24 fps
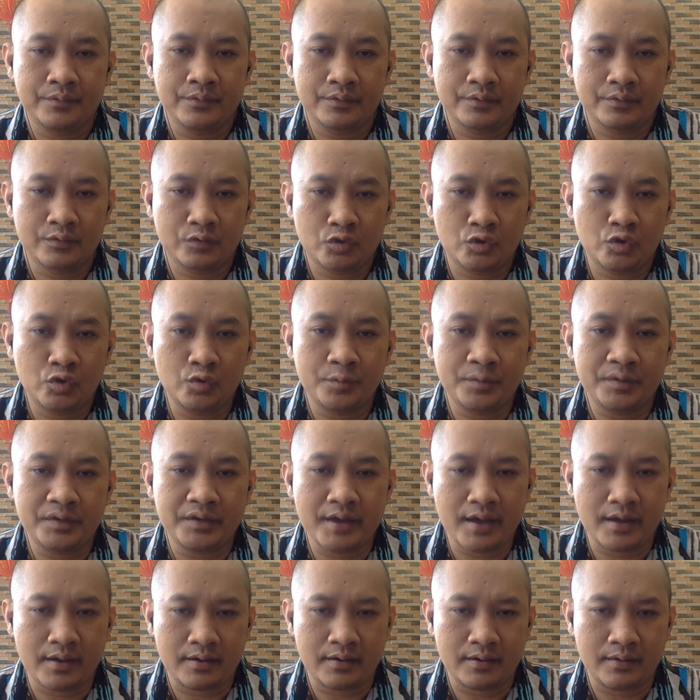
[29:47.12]
to be
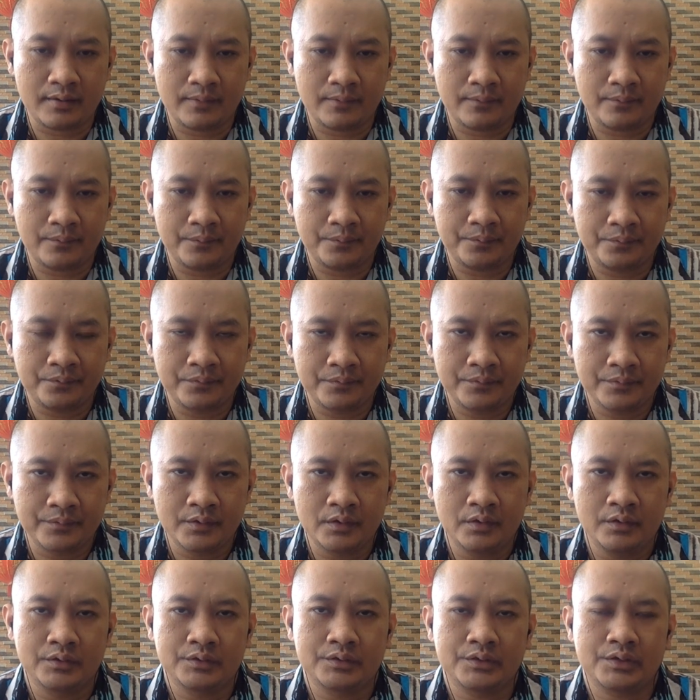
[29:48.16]
done.
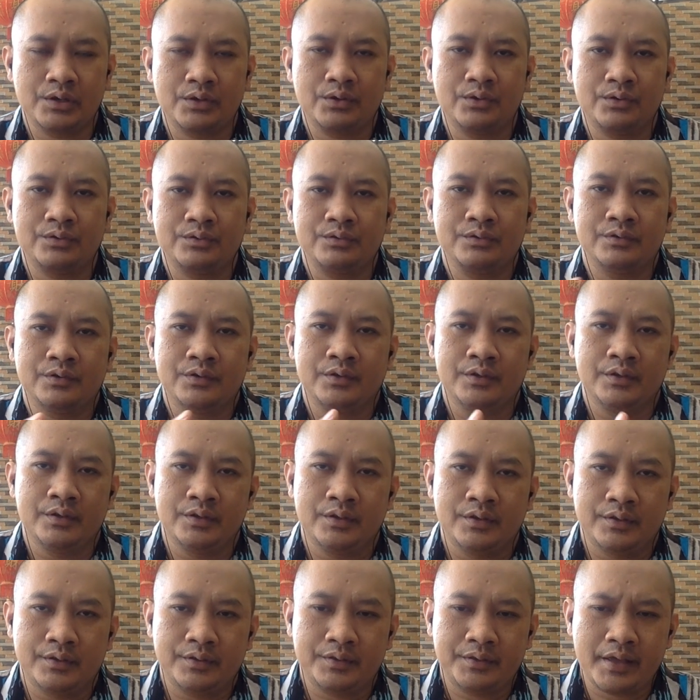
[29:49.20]
So
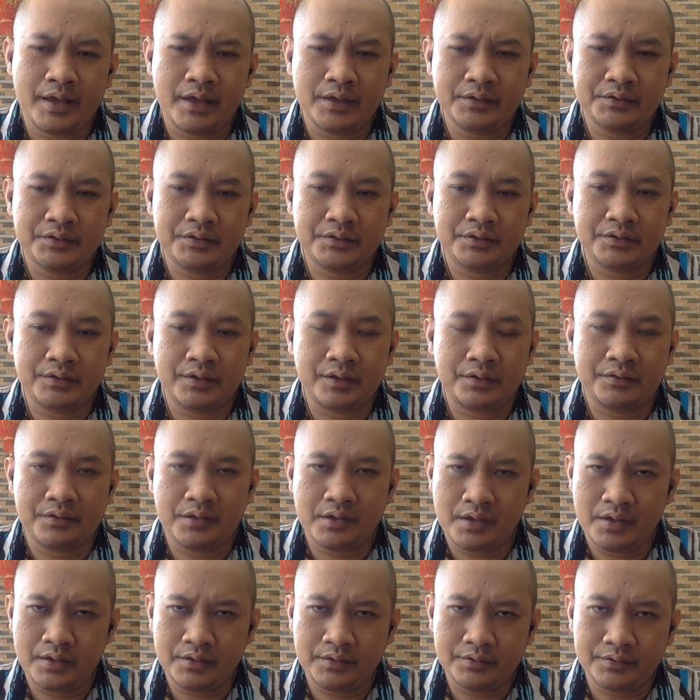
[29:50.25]
that's the
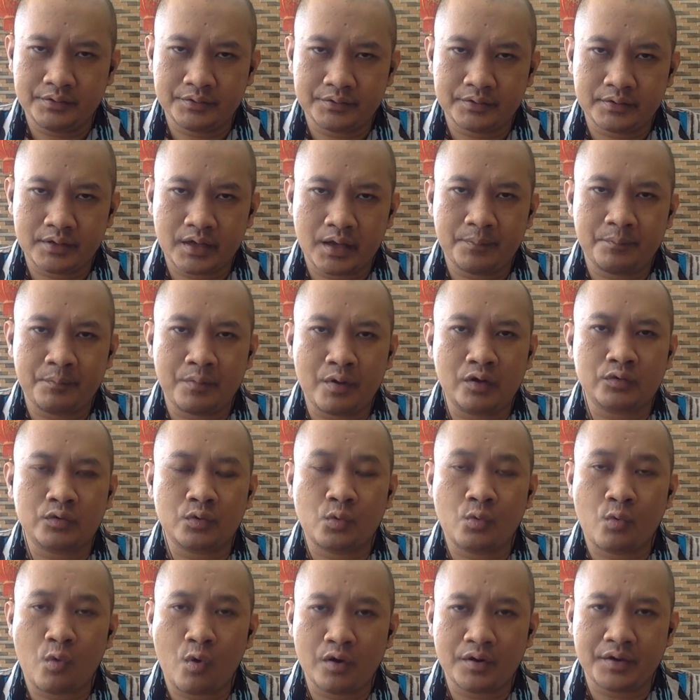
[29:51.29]
things about
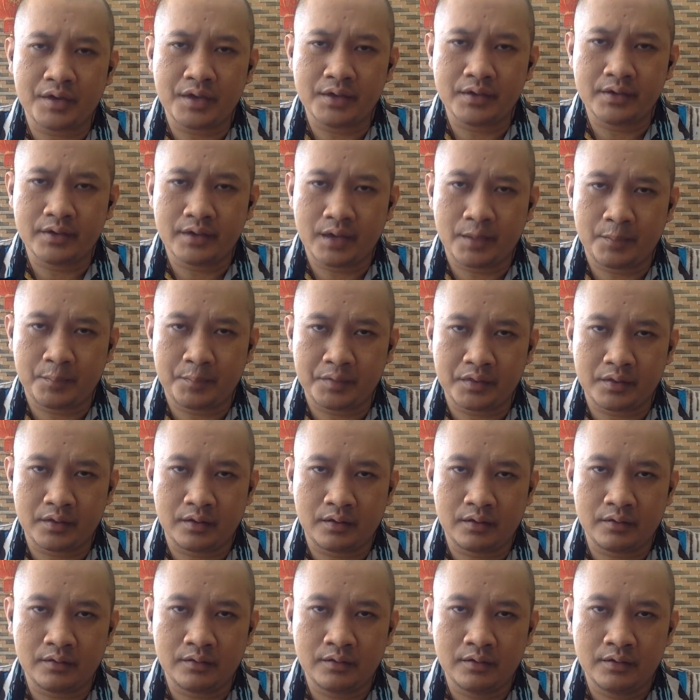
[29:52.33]
working
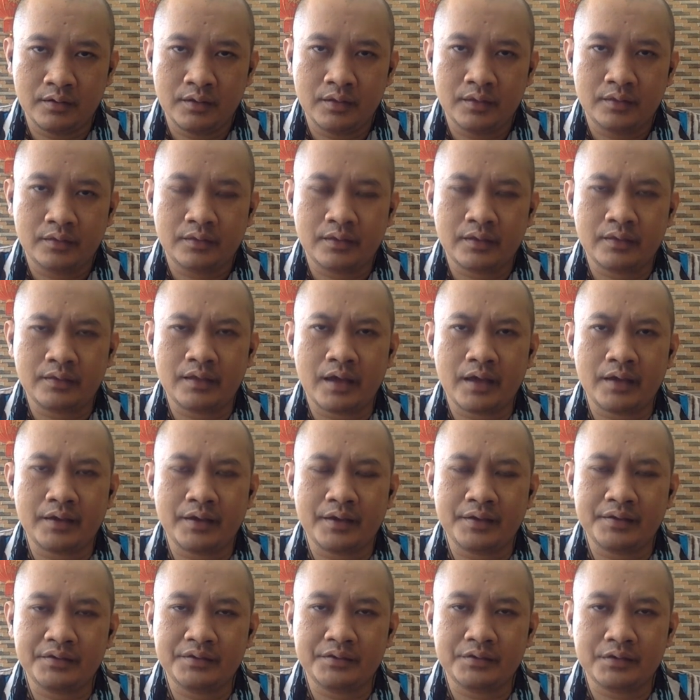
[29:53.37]
capital that I
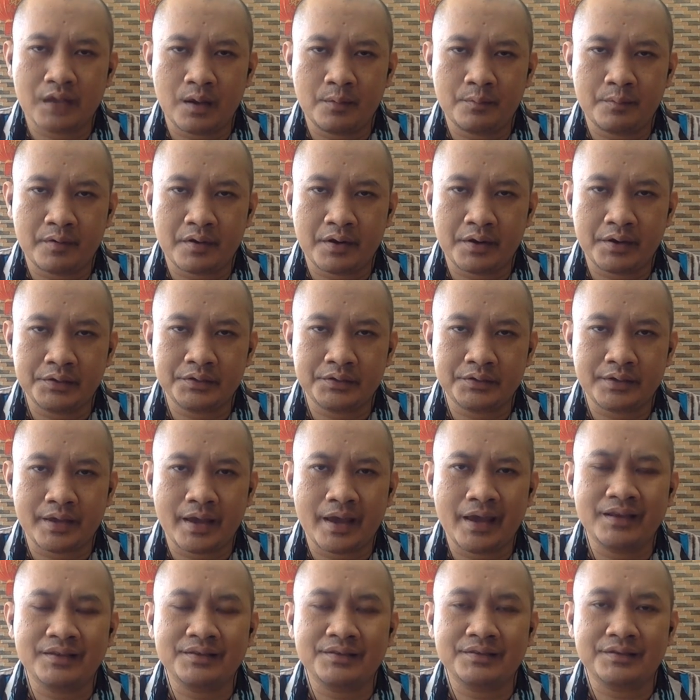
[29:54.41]
can summarize
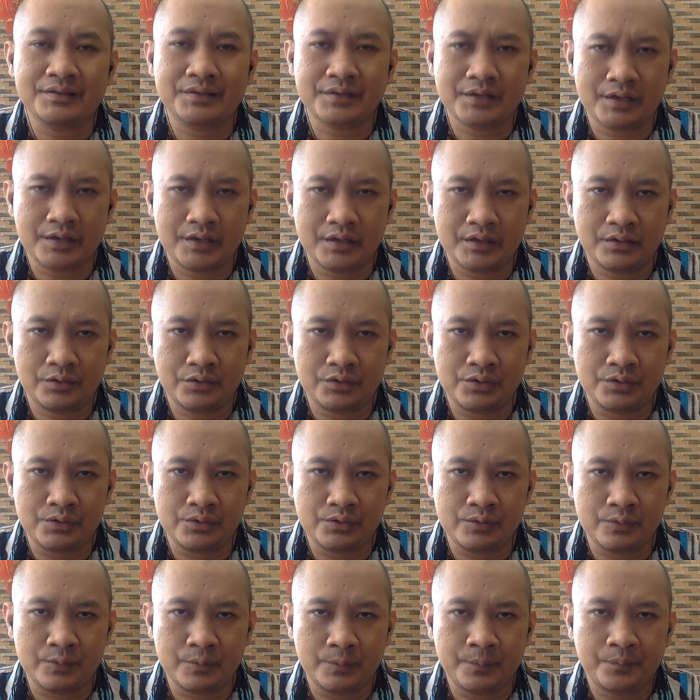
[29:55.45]
and send it to you.
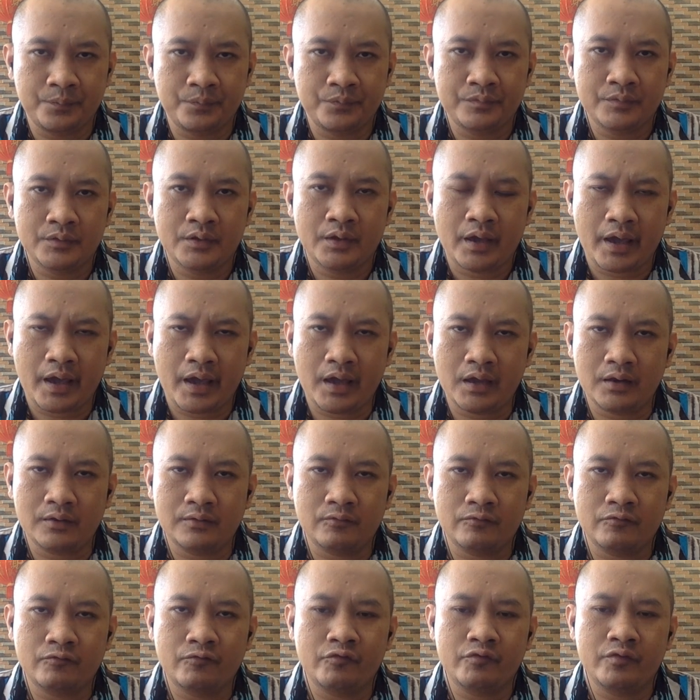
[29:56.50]
and
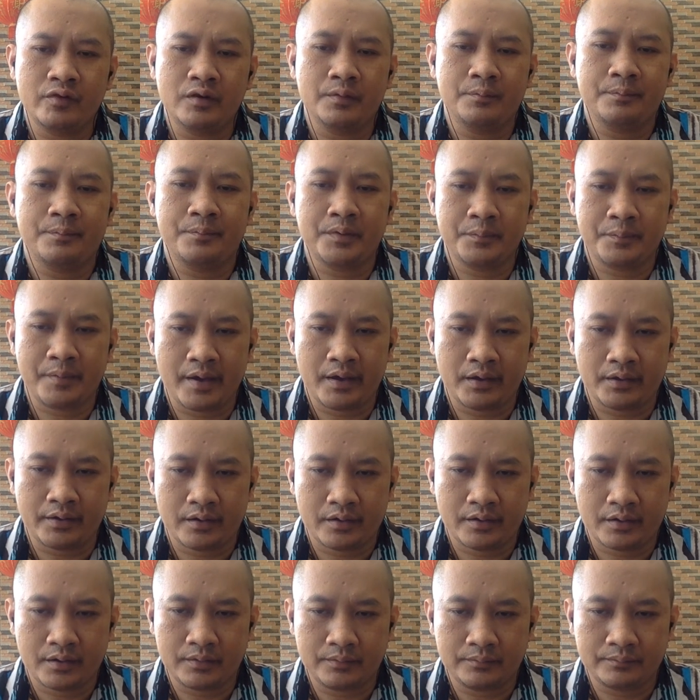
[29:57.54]
we will be back
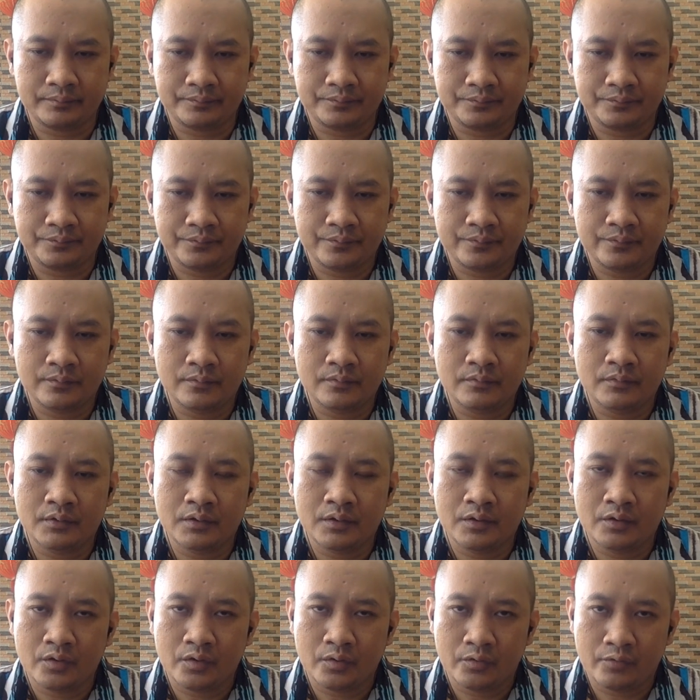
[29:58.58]

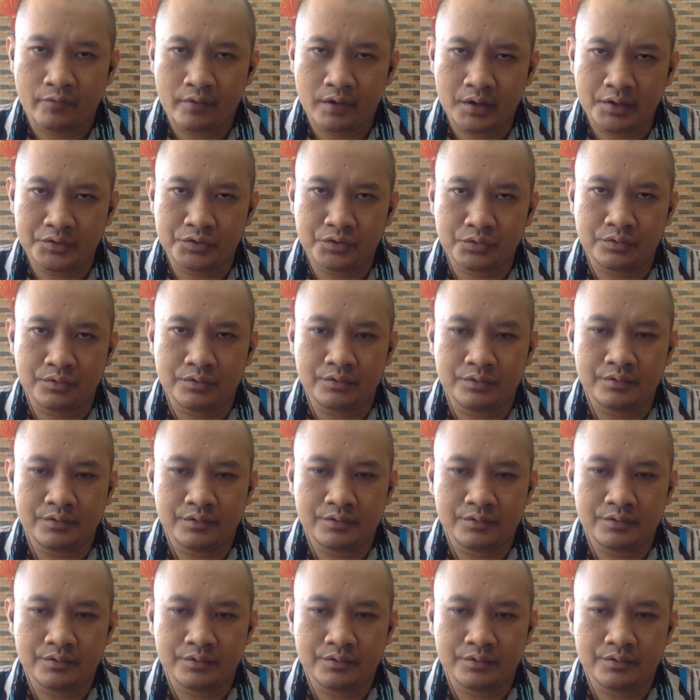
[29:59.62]
very soon,